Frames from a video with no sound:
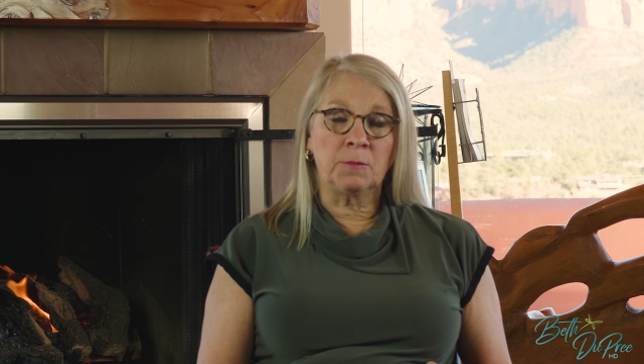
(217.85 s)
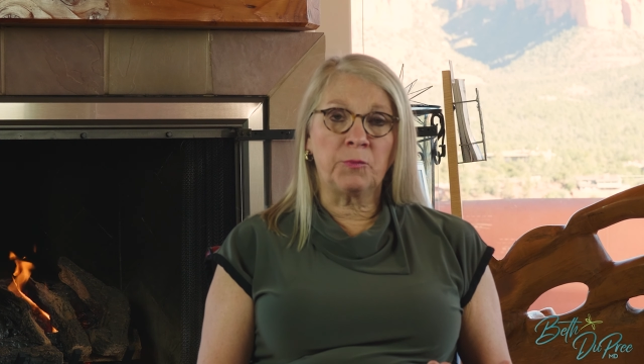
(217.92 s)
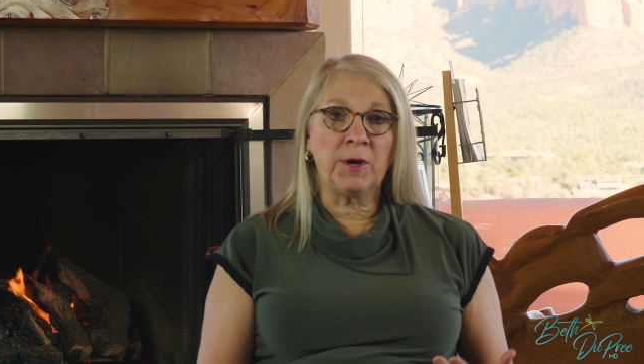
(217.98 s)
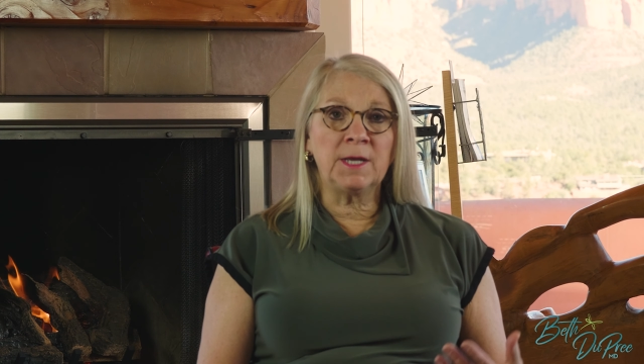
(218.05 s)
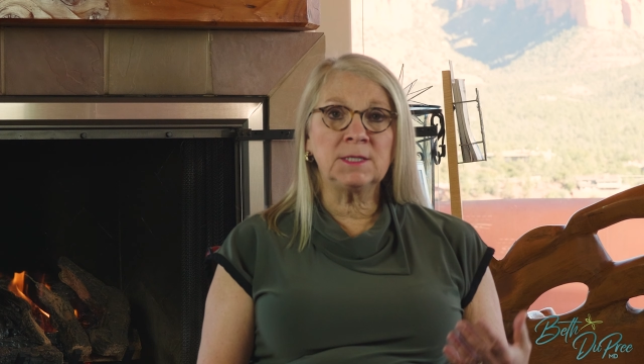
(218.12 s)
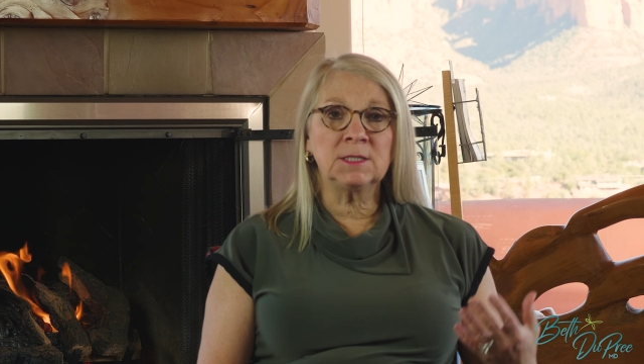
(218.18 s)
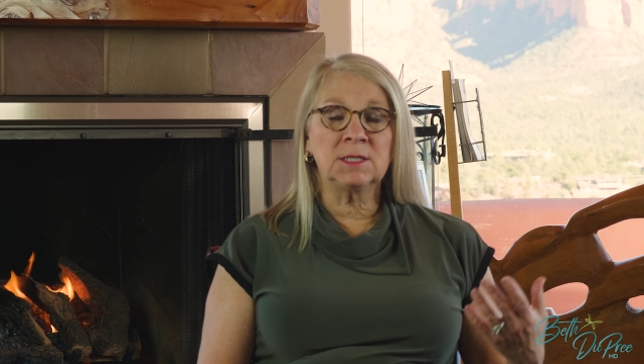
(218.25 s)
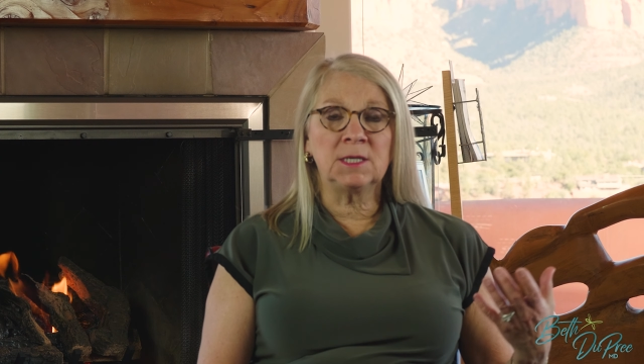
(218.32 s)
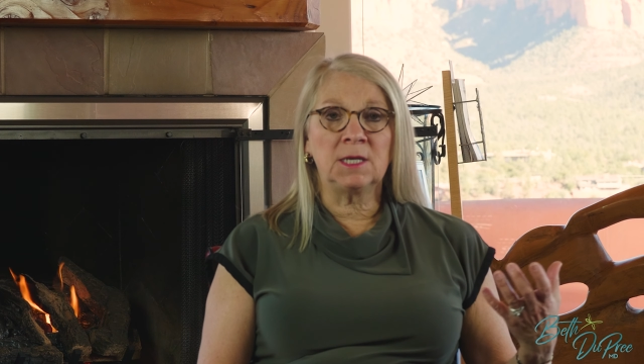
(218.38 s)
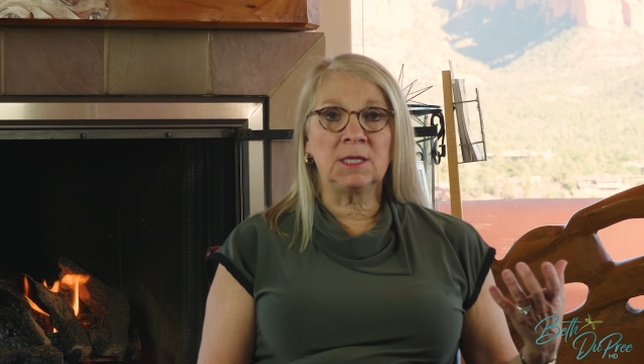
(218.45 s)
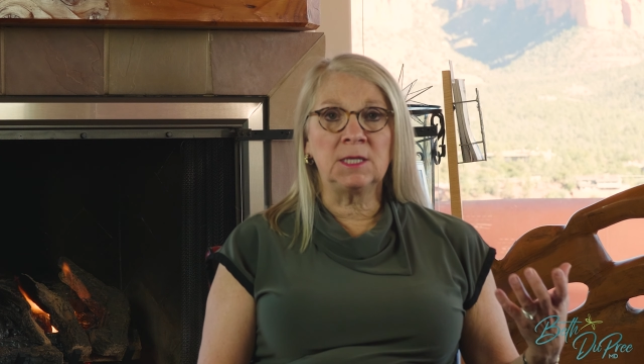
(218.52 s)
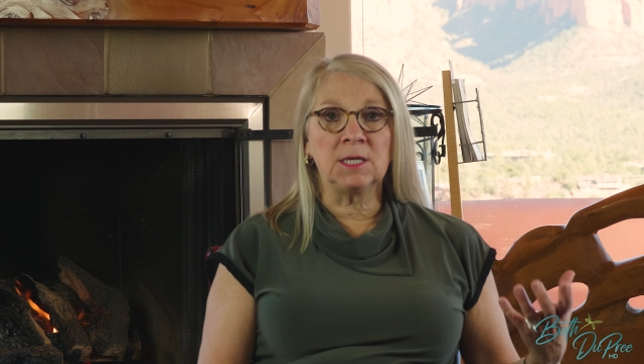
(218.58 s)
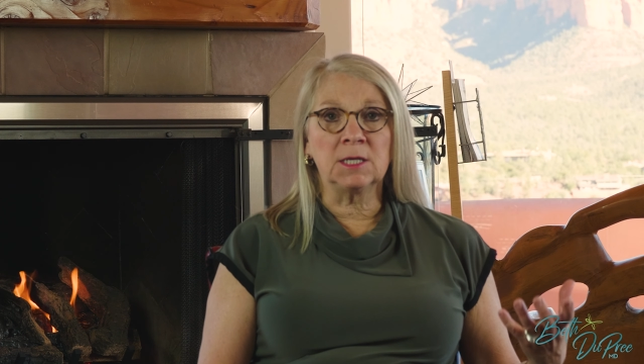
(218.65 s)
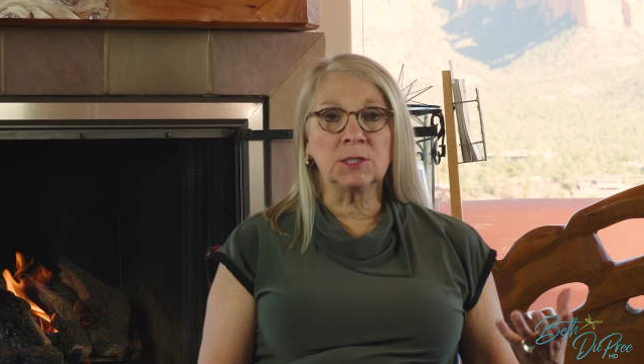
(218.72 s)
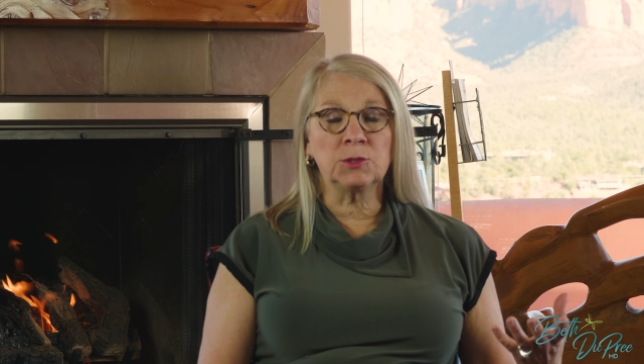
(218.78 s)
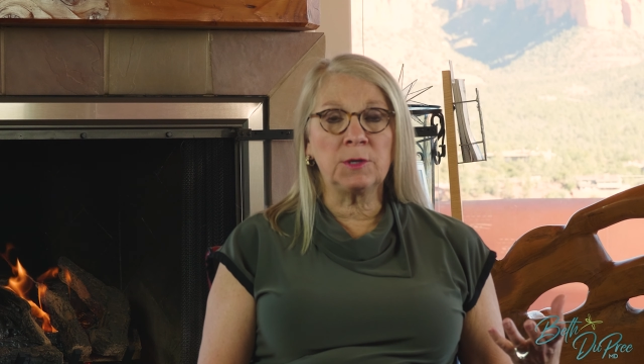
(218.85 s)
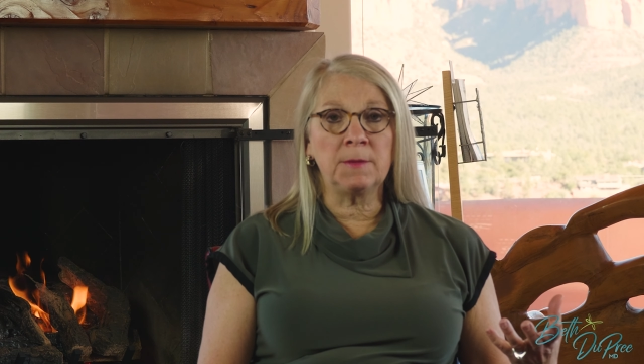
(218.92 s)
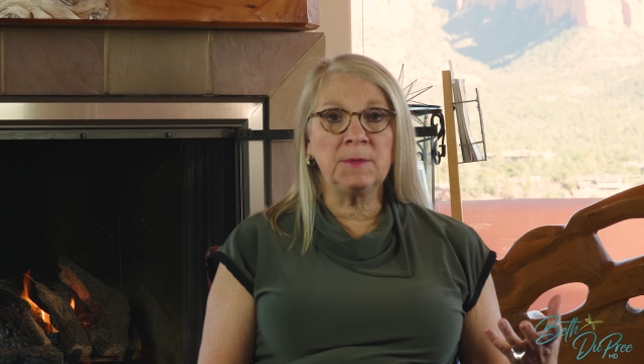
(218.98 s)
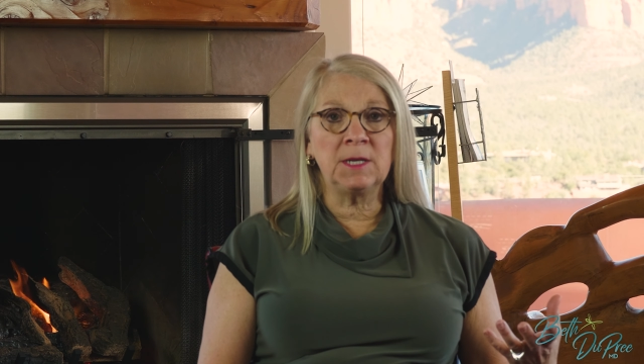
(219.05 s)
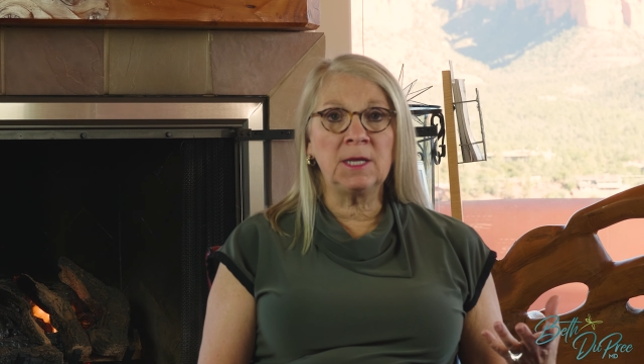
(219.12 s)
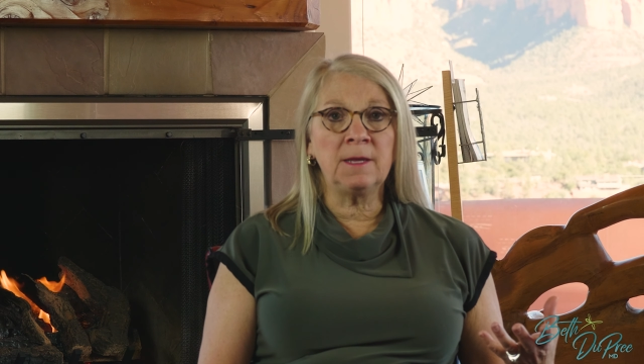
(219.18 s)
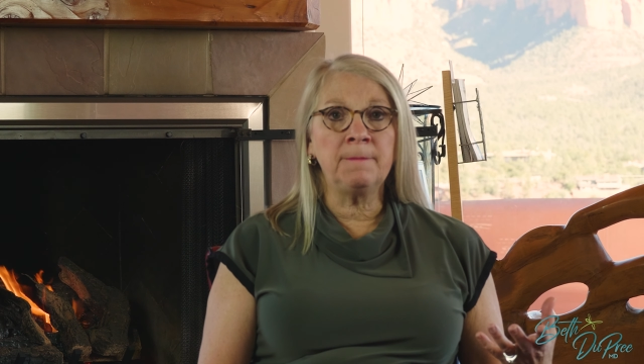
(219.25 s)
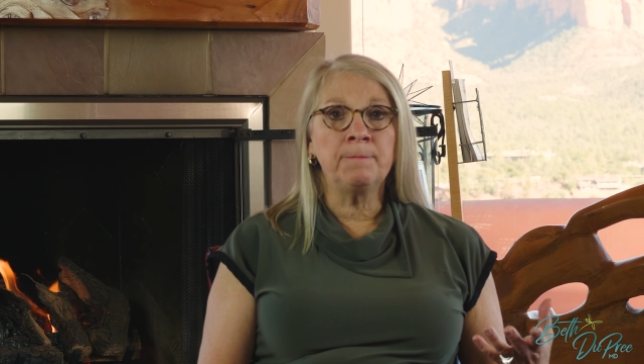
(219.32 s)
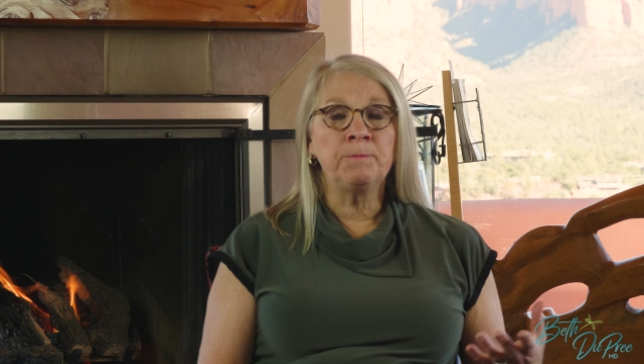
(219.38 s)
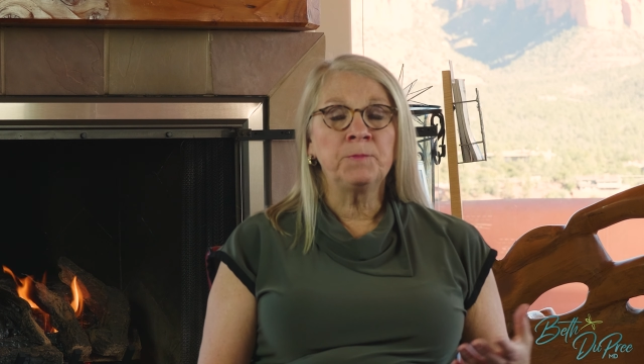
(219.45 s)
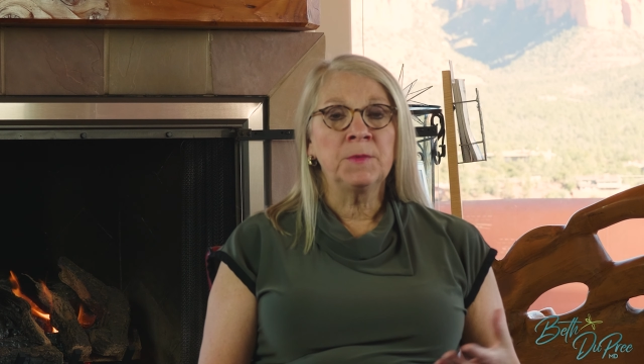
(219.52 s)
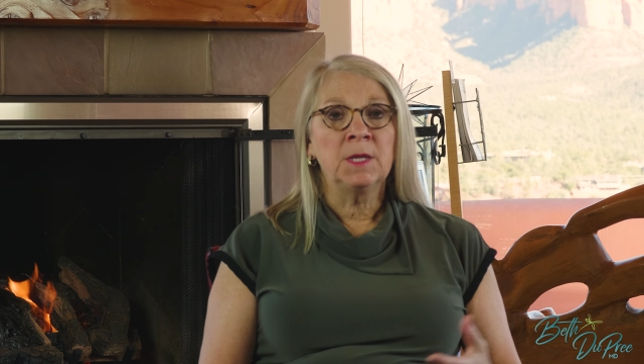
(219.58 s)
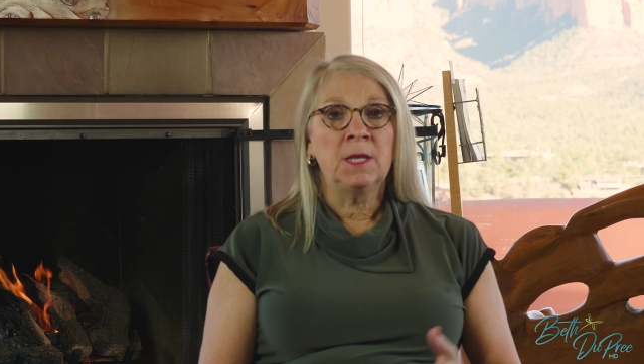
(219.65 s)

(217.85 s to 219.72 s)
breast, in the extremity,